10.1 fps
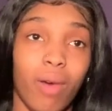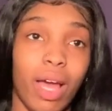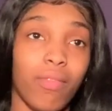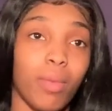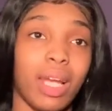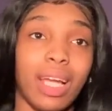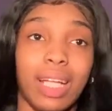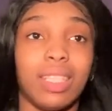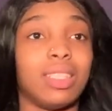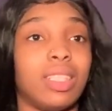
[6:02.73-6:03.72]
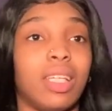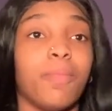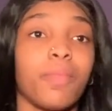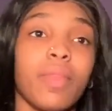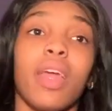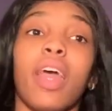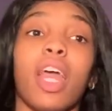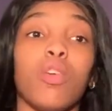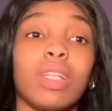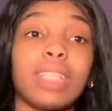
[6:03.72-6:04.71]
why haven't nobody got this yet? And
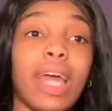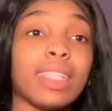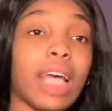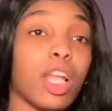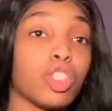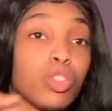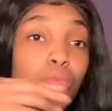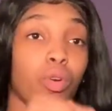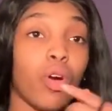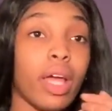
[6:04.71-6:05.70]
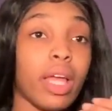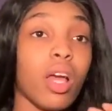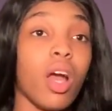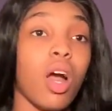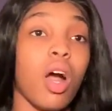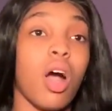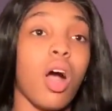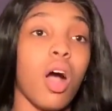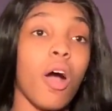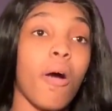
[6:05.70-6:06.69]
you can tie it as tight as you want.
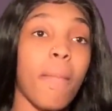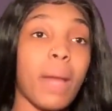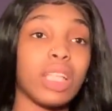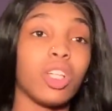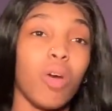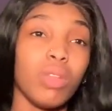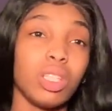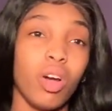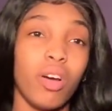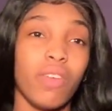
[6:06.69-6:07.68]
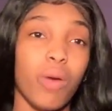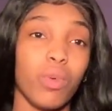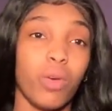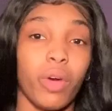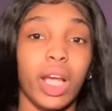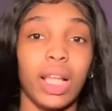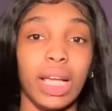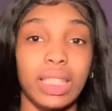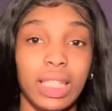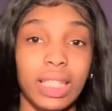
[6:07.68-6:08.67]
I don't really know if I want to wear it
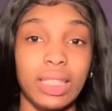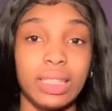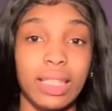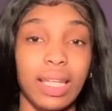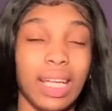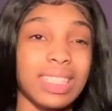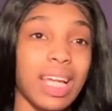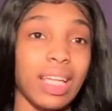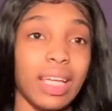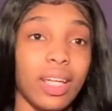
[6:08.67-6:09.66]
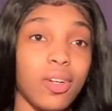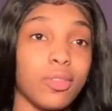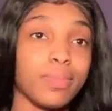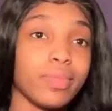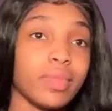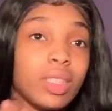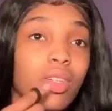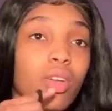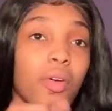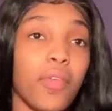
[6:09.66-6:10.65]
like this. Because it's kind of ghetto.
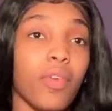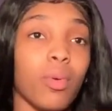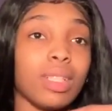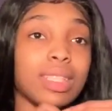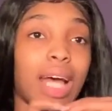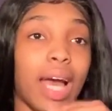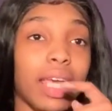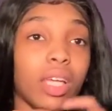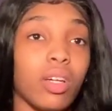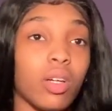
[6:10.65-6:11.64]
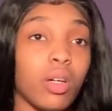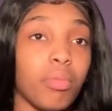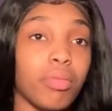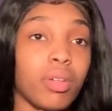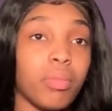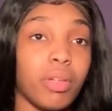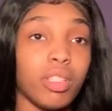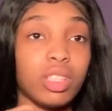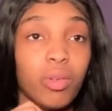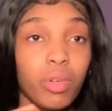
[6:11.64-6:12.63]
If I want to tie it up here
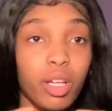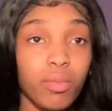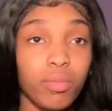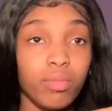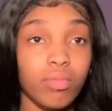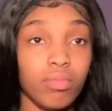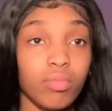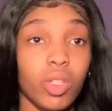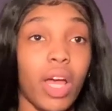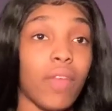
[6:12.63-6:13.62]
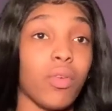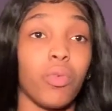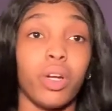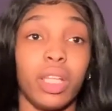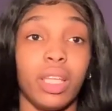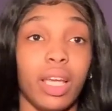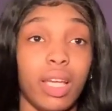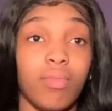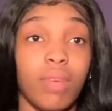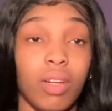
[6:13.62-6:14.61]
somewhere. I haven't worn it
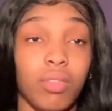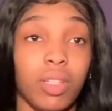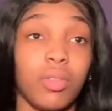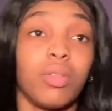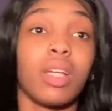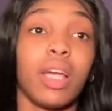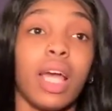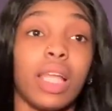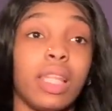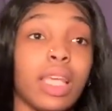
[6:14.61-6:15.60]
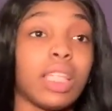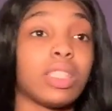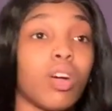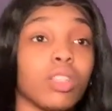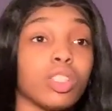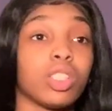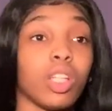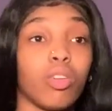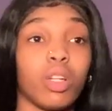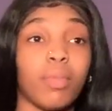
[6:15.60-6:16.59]
yet. I don't know. I think it's on the
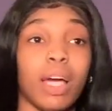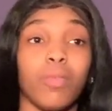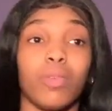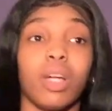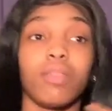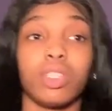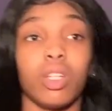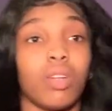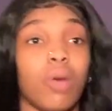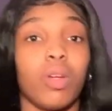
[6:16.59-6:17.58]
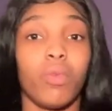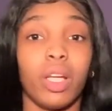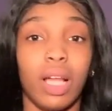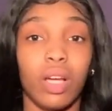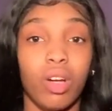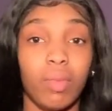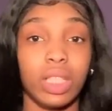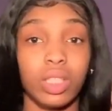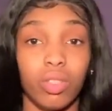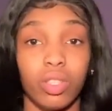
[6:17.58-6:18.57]
shoulder. But I don't want to wear it on the shoulder. I want to wear it like on my
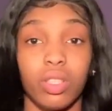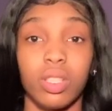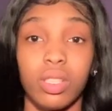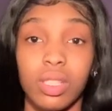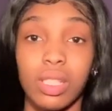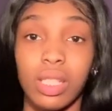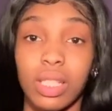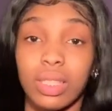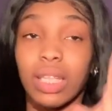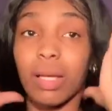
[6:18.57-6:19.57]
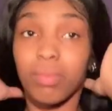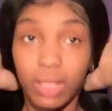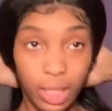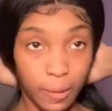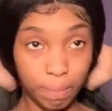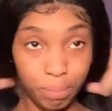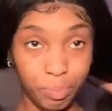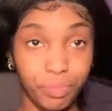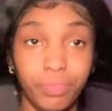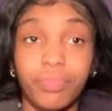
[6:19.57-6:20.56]
shoulder type thing.
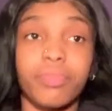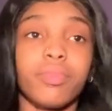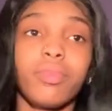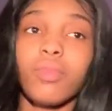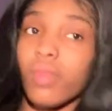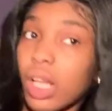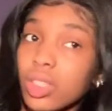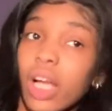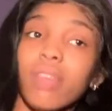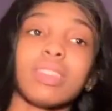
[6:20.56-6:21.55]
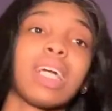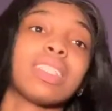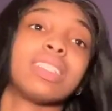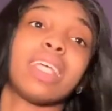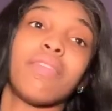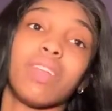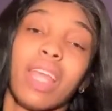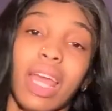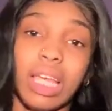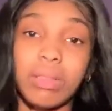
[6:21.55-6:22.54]
So I'll get this like a 7,
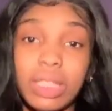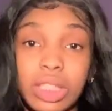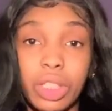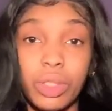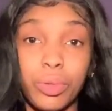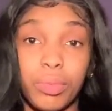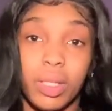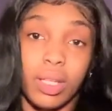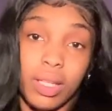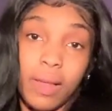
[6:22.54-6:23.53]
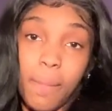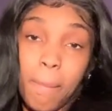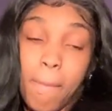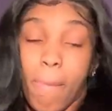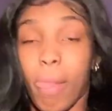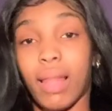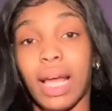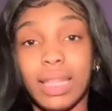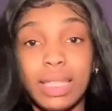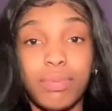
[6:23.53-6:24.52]
8. It's cute. I
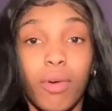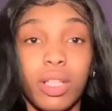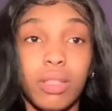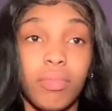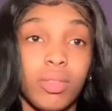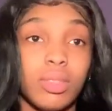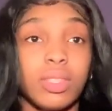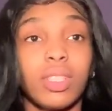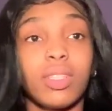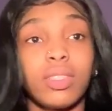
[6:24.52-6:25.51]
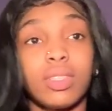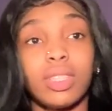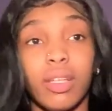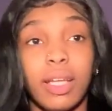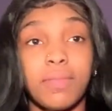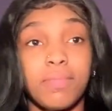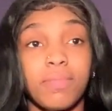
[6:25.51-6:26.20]
like this part the most. So yeah.